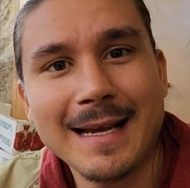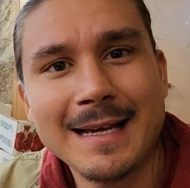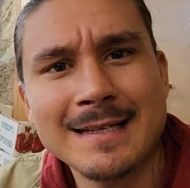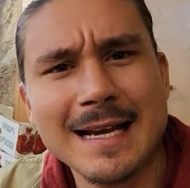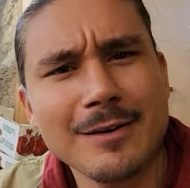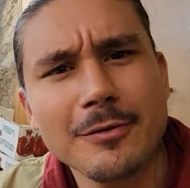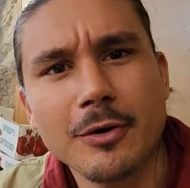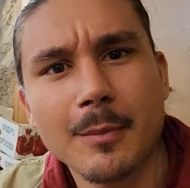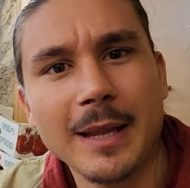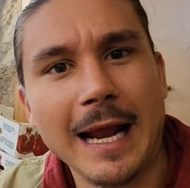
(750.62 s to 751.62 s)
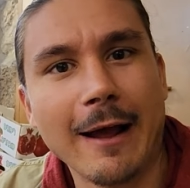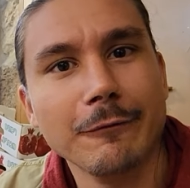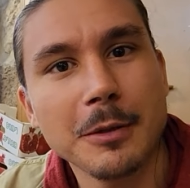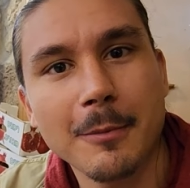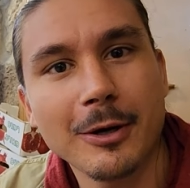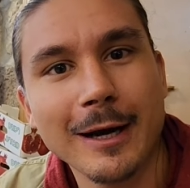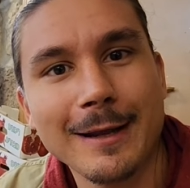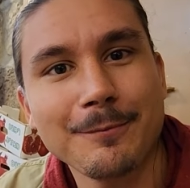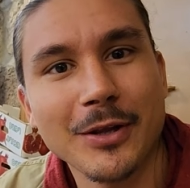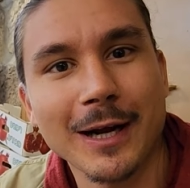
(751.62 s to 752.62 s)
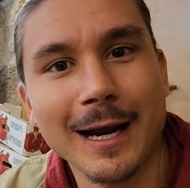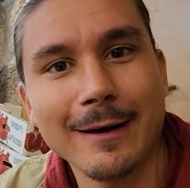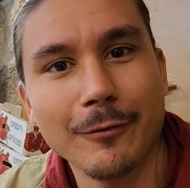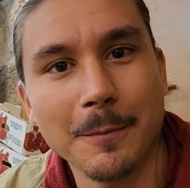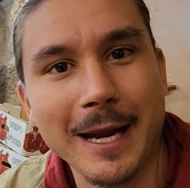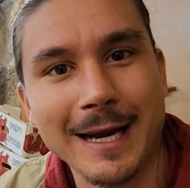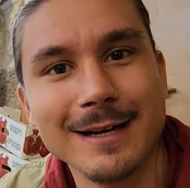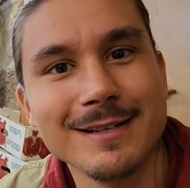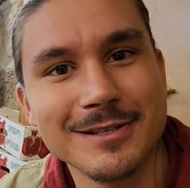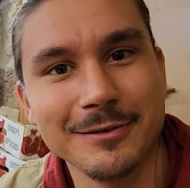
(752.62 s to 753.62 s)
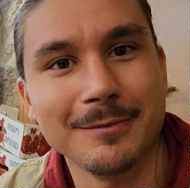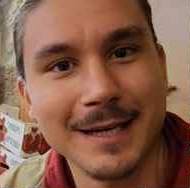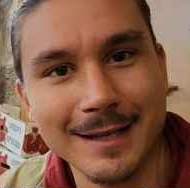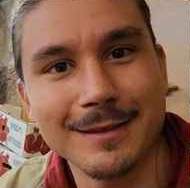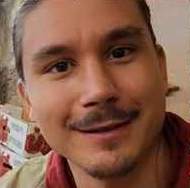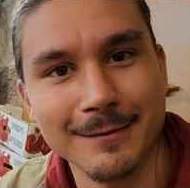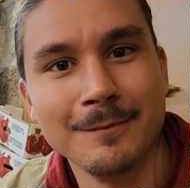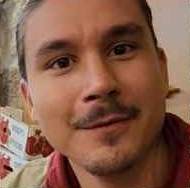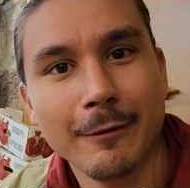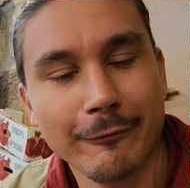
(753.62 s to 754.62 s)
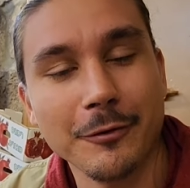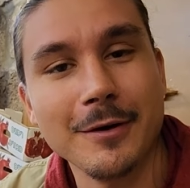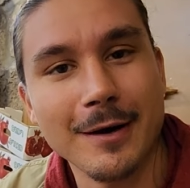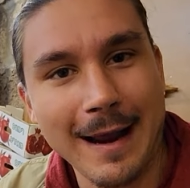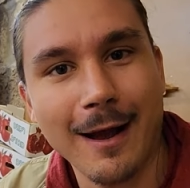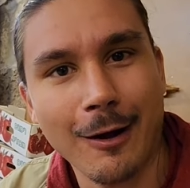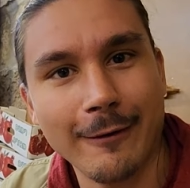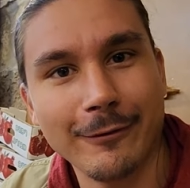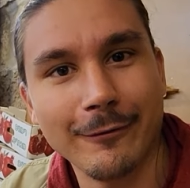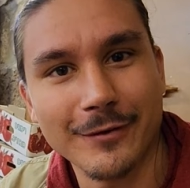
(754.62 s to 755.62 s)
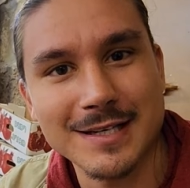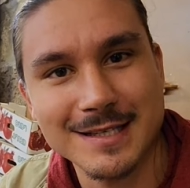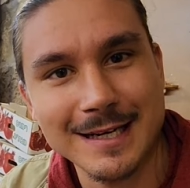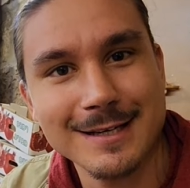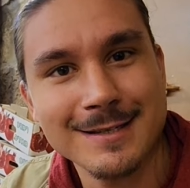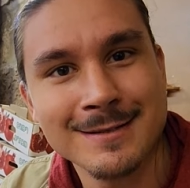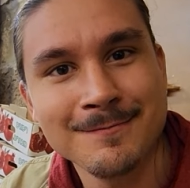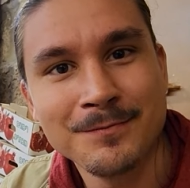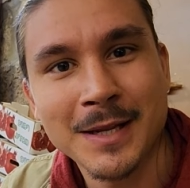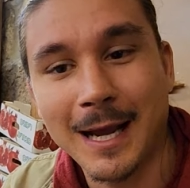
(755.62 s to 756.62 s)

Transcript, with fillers: And I don't normally have pomegranate. They're kind of a pain to get the fruit off of the seeds.